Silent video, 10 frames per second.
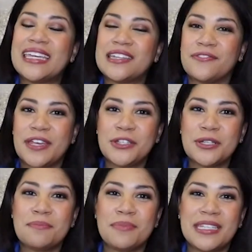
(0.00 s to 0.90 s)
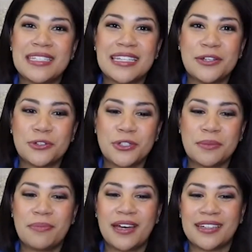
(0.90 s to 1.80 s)
Innovation Meets Leadership
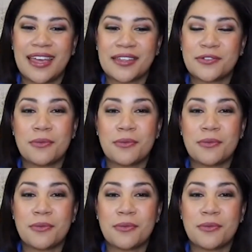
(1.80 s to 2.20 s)
podcast.